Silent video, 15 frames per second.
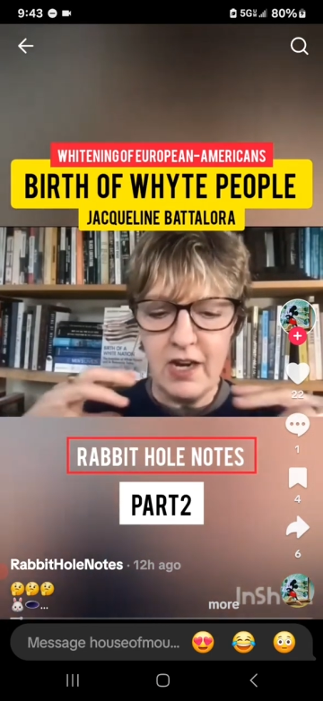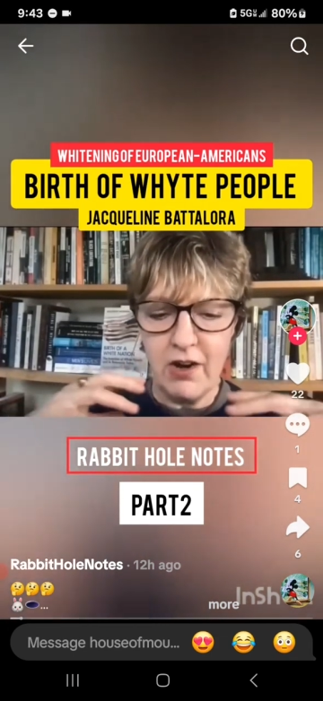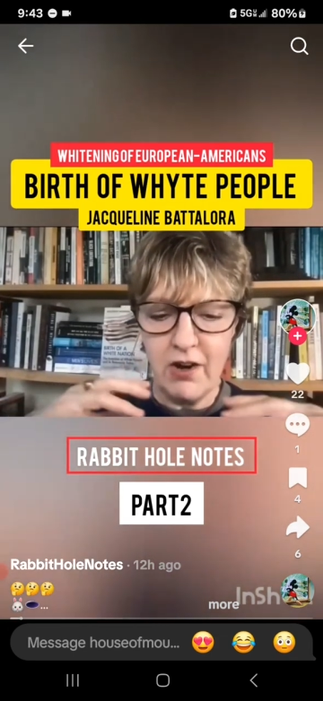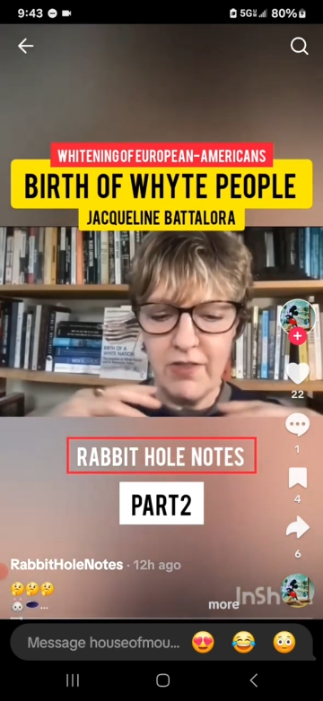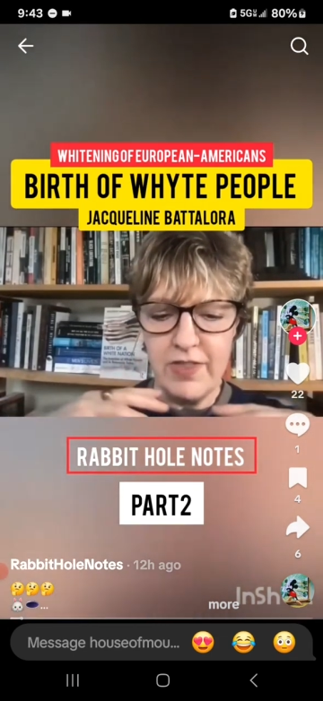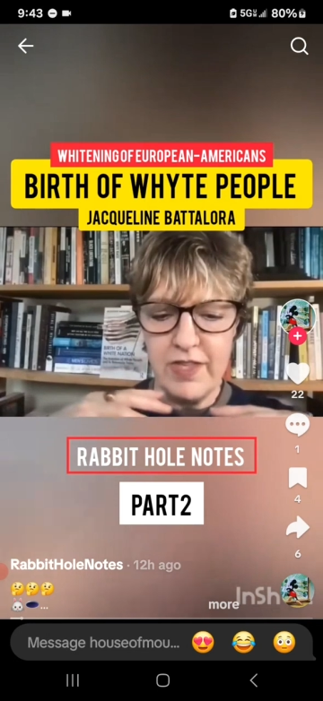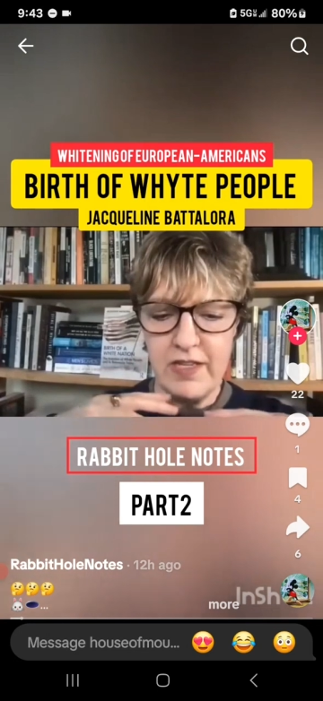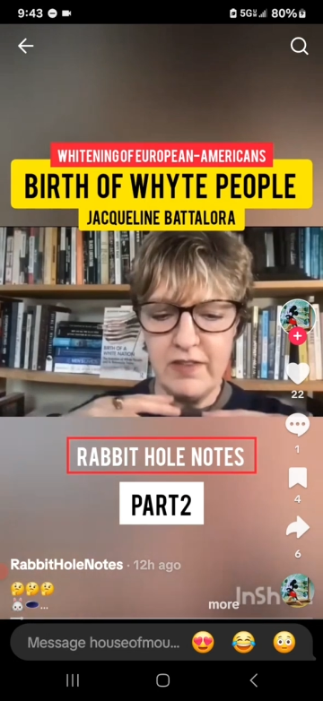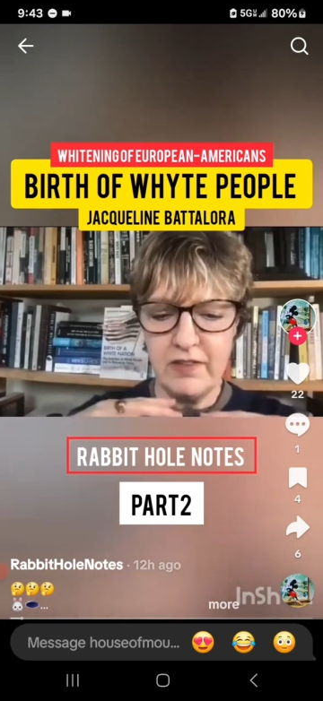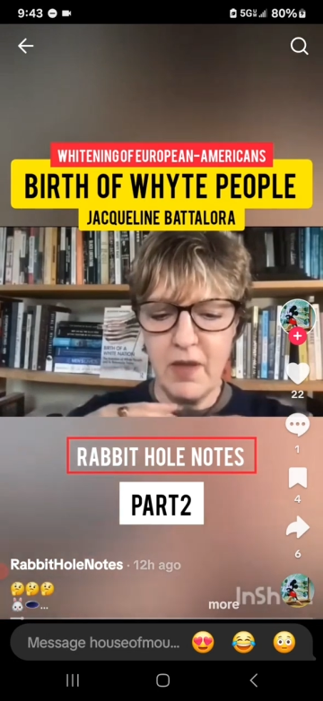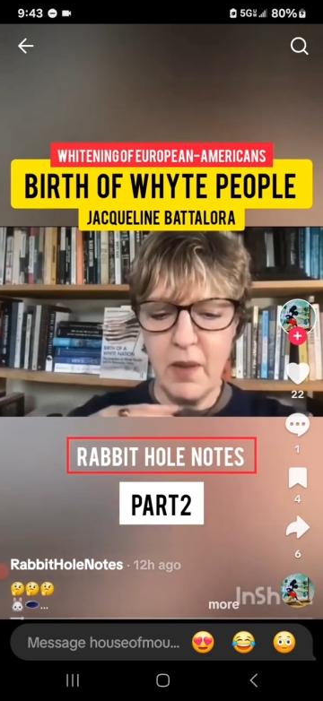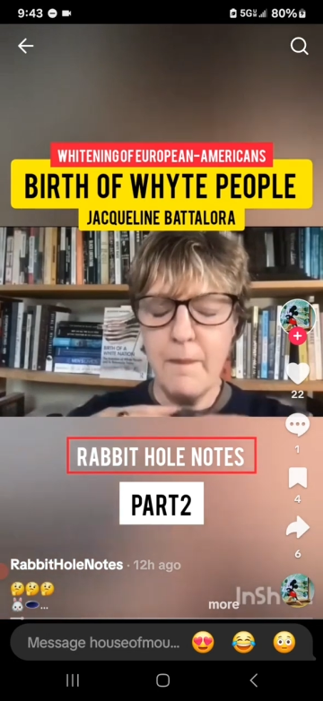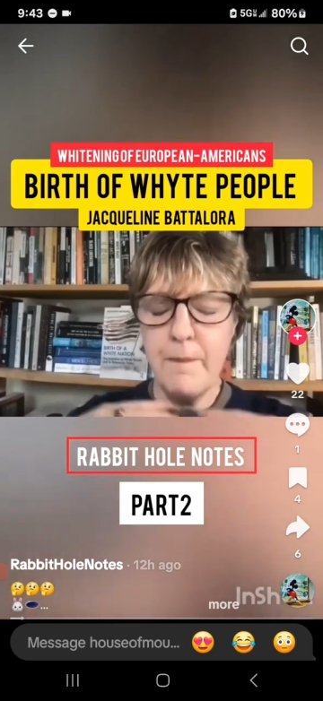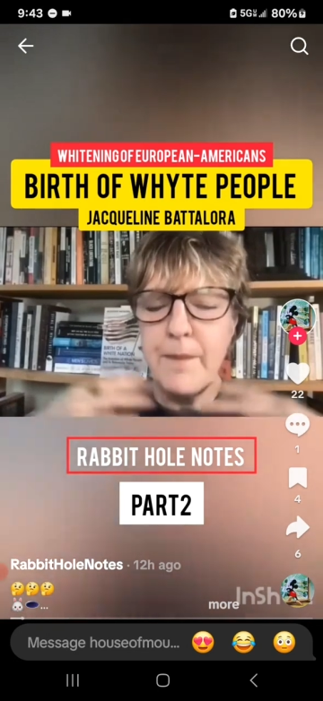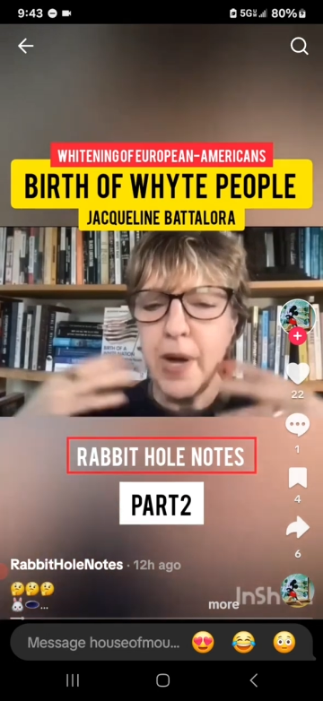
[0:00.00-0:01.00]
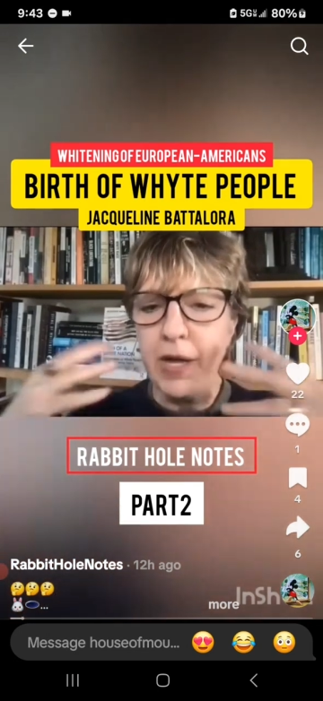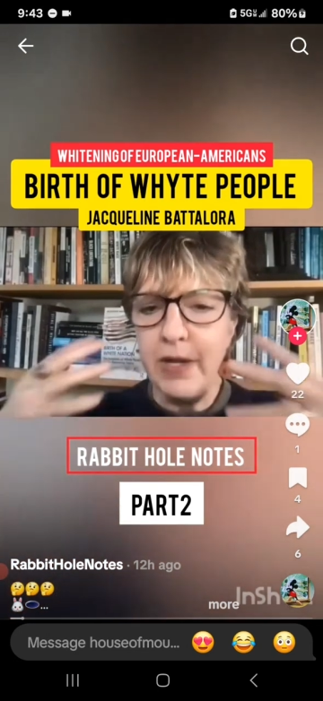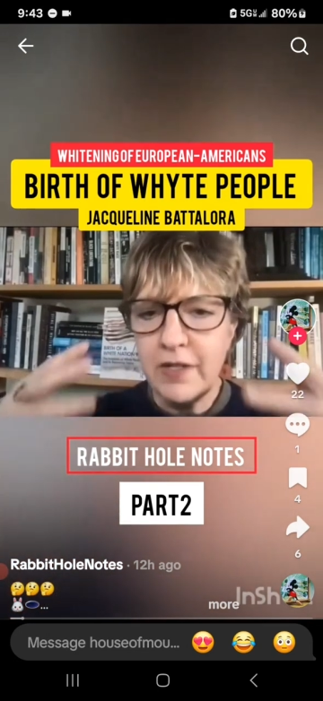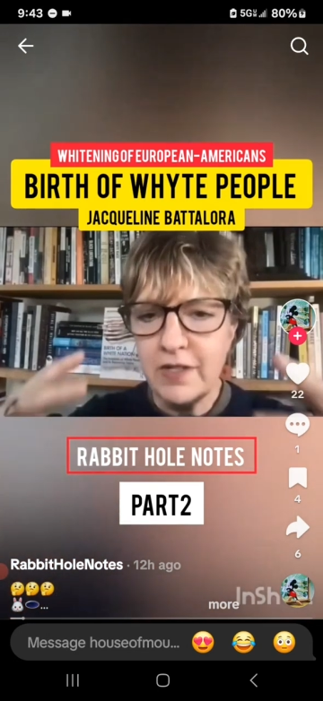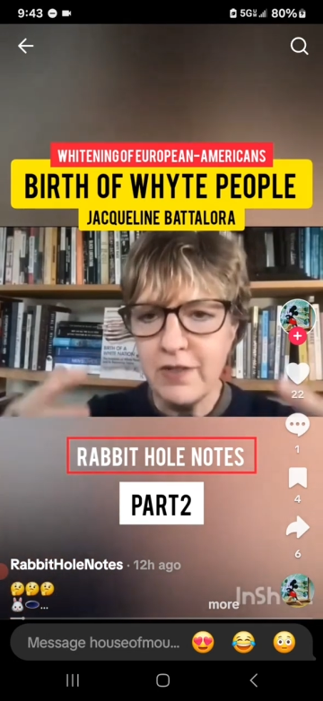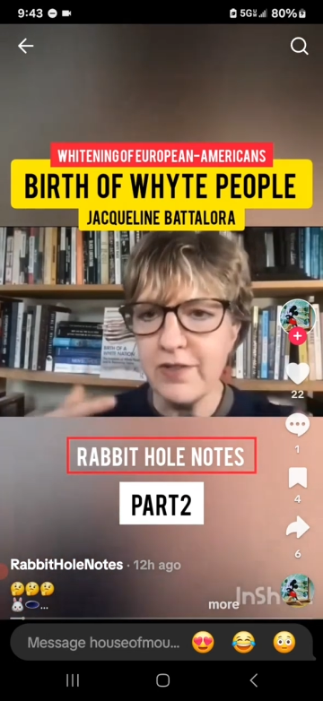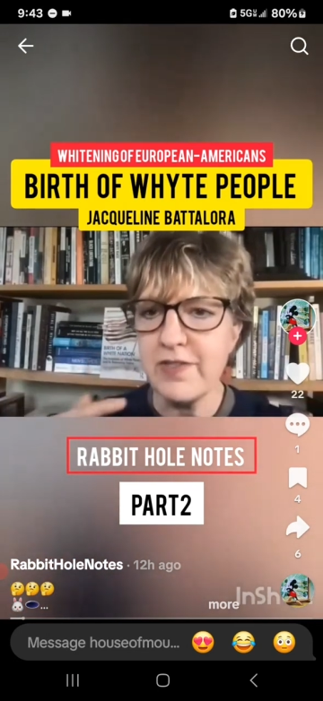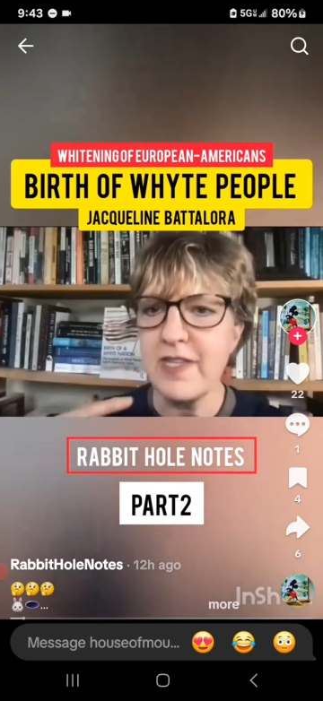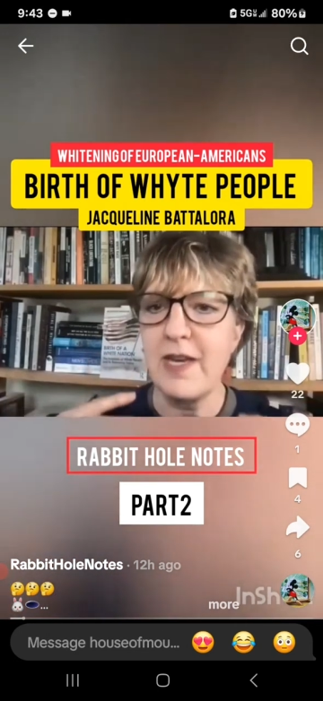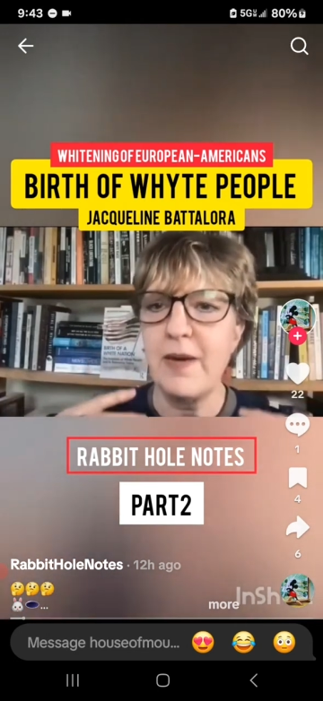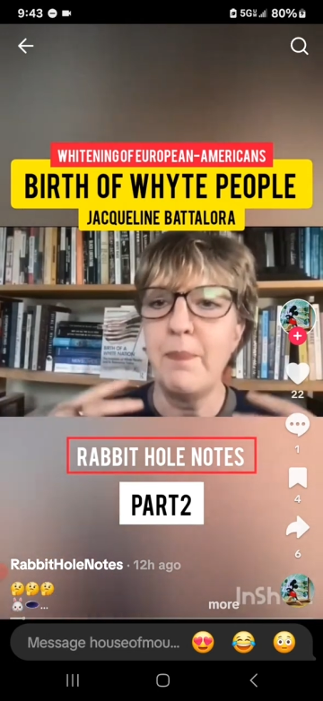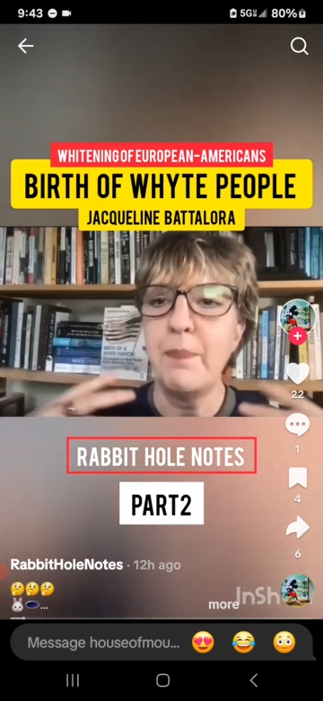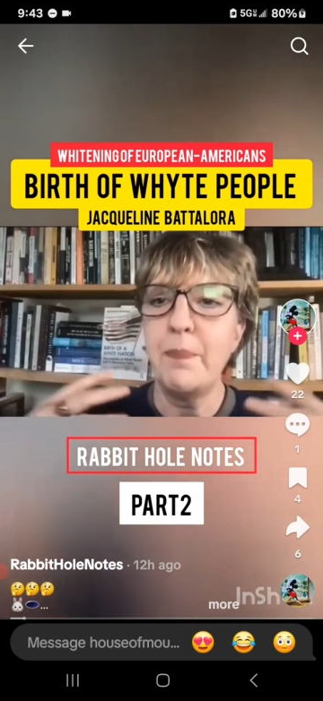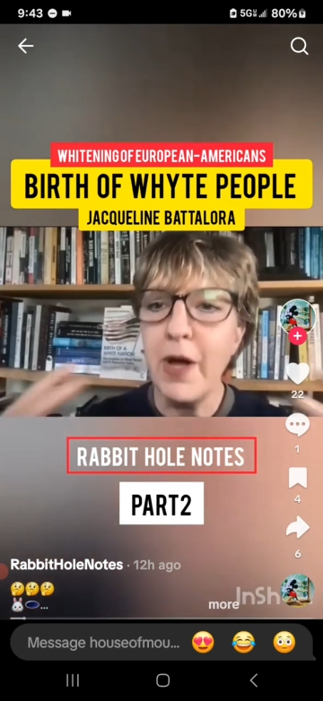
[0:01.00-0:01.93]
are these bundles and